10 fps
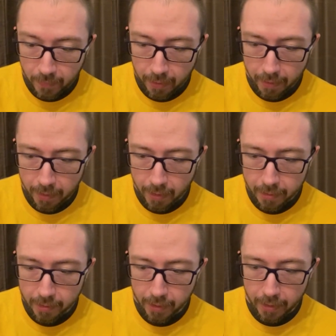I
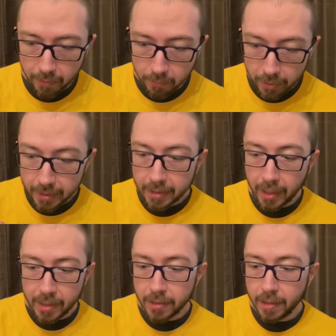got a really
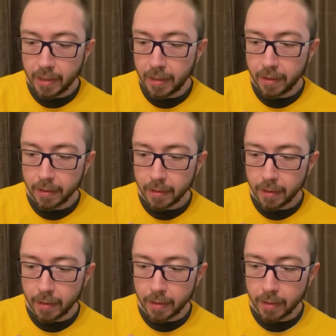tasty
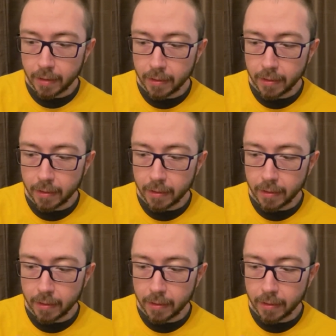uh,